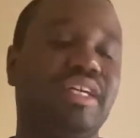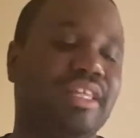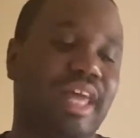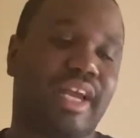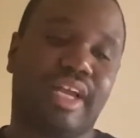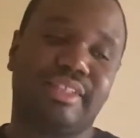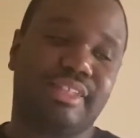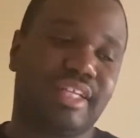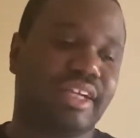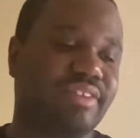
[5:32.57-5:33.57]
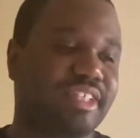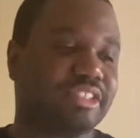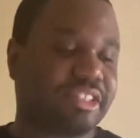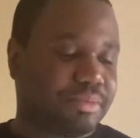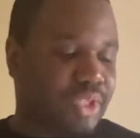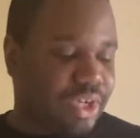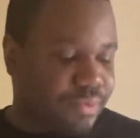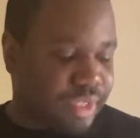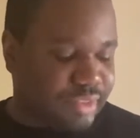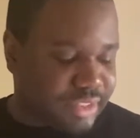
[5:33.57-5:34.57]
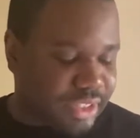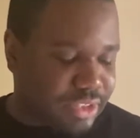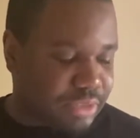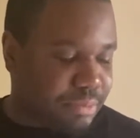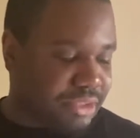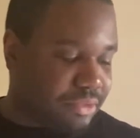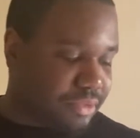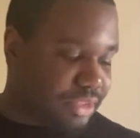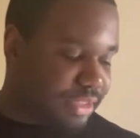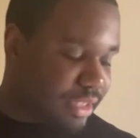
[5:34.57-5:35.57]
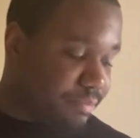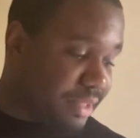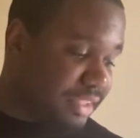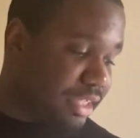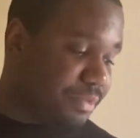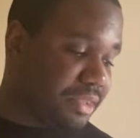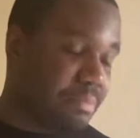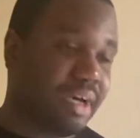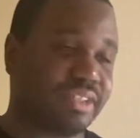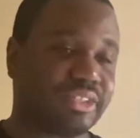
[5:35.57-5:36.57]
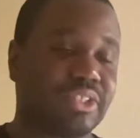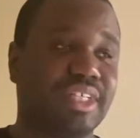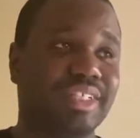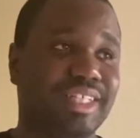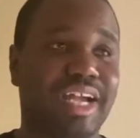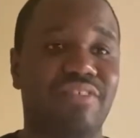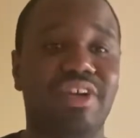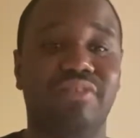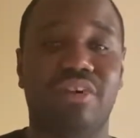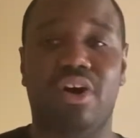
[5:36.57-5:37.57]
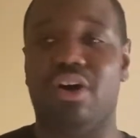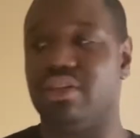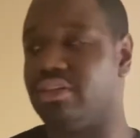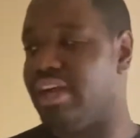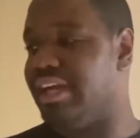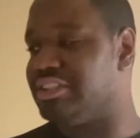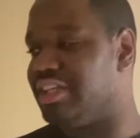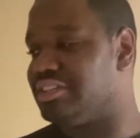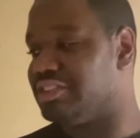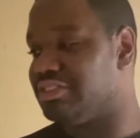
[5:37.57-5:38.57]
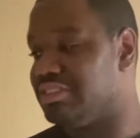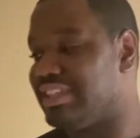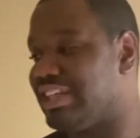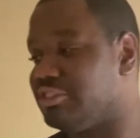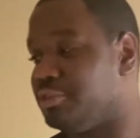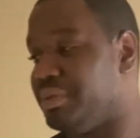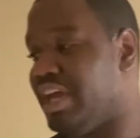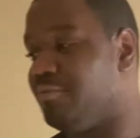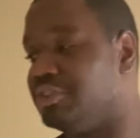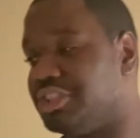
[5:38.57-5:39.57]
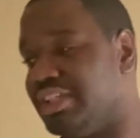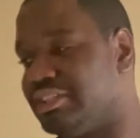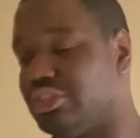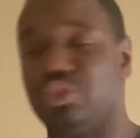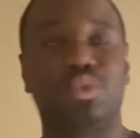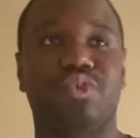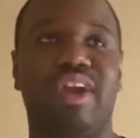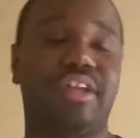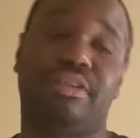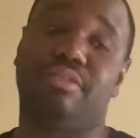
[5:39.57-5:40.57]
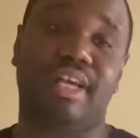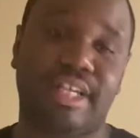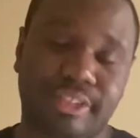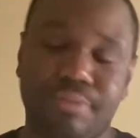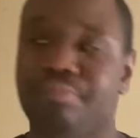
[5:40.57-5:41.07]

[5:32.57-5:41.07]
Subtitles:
Like I said, their relationship started when they was little, but due to some incident with the monster, they got rid of all her H energy. So that's how she became what she is. Tsundere, no less.